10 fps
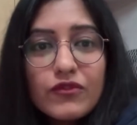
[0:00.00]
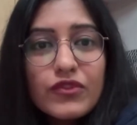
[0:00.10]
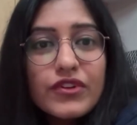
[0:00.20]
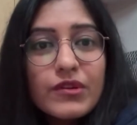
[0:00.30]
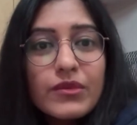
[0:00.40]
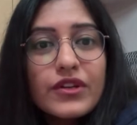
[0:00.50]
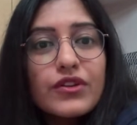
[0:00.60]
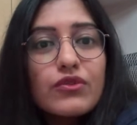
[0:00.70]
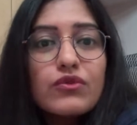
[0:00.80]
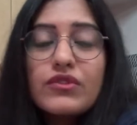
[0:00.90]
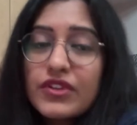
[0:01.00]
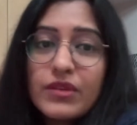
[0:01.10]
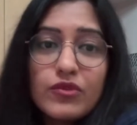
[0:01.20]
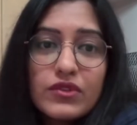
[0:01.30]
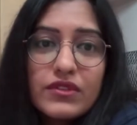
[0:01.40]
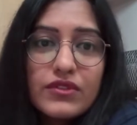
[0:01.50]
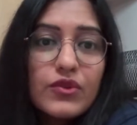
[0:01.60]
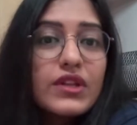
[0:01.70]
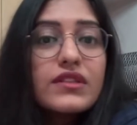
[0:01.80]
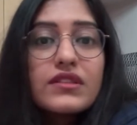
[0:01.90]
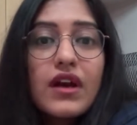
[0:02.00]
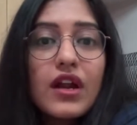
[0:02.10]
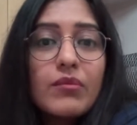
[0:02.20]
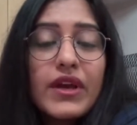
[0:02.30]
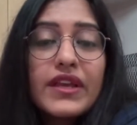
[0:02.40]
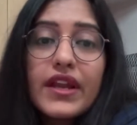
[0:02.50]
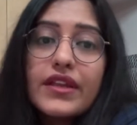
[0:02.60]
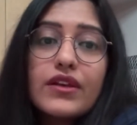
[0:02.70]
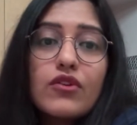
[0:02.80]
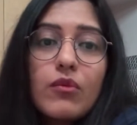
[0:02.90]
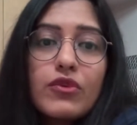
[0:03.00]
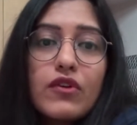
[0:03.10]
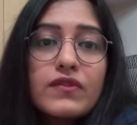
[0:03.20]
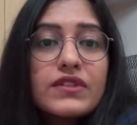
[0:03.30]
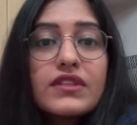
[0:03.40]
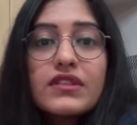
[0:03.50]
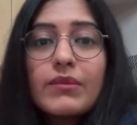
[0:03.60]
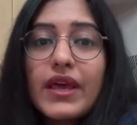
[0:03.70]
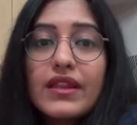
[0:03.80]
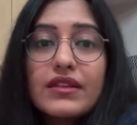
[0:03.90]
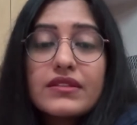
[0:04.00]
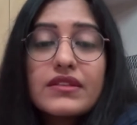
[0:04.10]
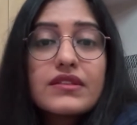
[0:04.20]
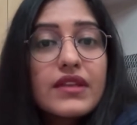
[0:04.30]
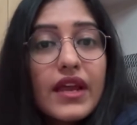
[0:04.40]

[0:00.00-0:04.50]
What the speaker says: would recommend you 3 books. You can start by getting a copy of System Analysis